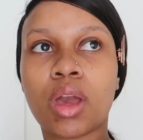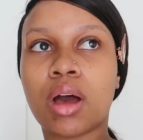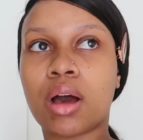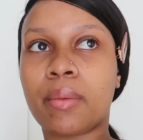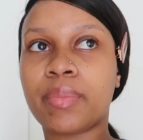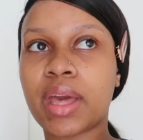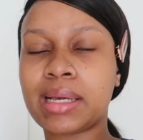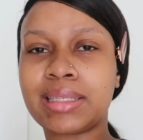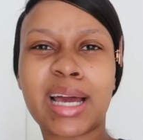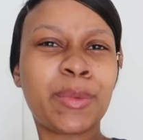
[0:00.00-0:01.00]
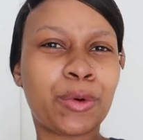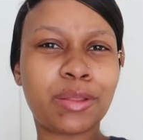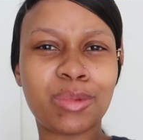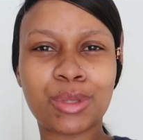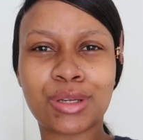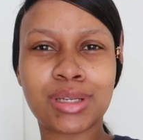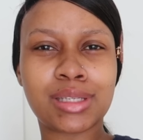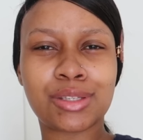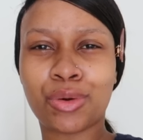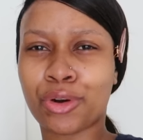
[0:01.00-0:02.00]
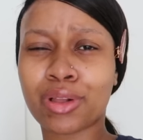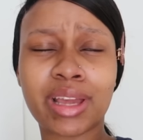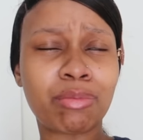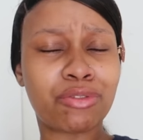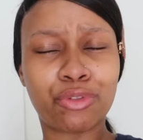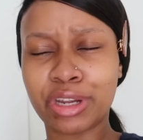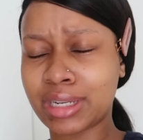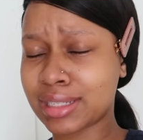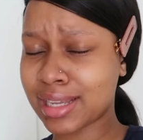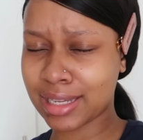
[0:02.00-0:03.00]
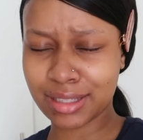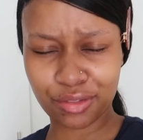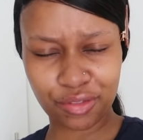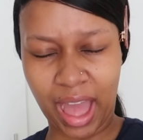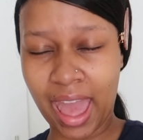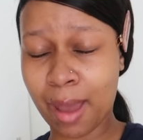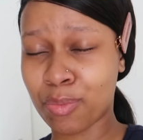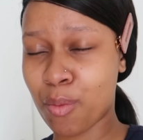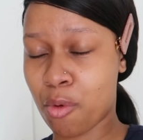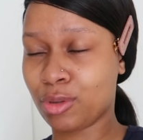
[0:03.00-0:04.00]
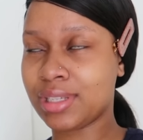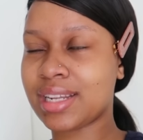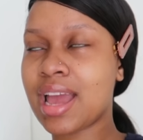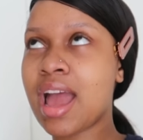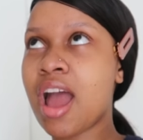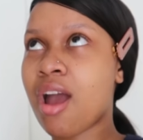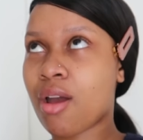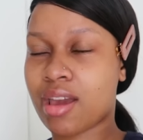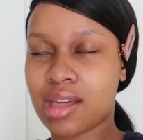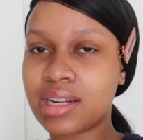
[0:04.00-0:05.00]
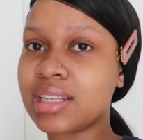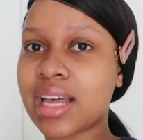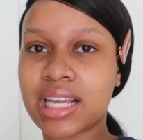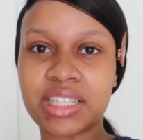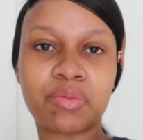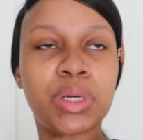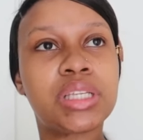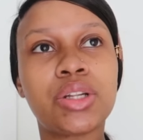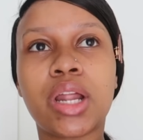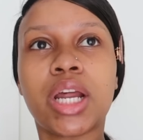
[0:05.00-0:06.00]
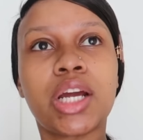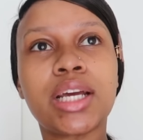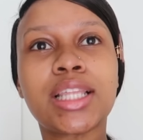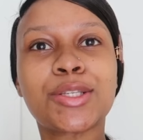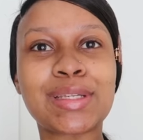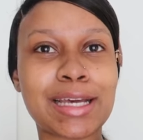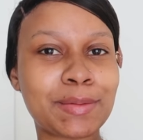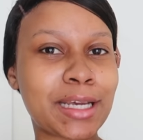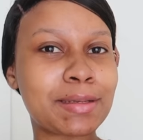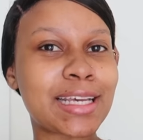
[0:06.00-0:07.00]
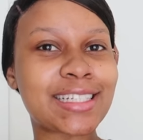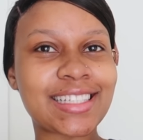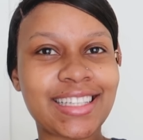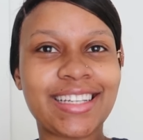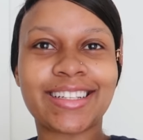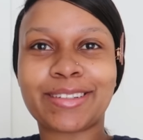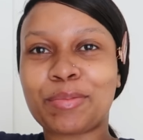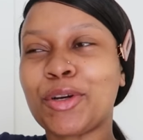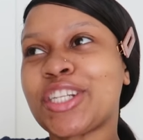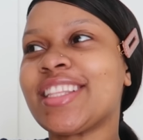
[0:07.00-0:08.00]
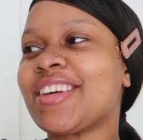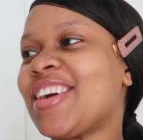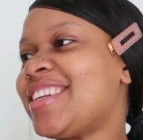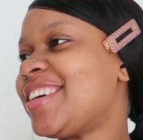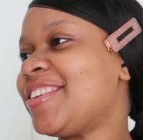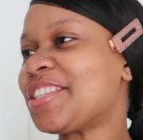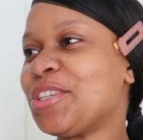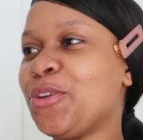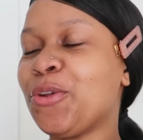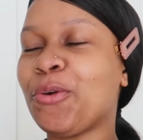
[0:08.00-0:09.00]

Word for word: um yeah he's coming with me because your girl can be very indecisive i am the most indecisive person on earth so sometimes i just need a little push in the right direction you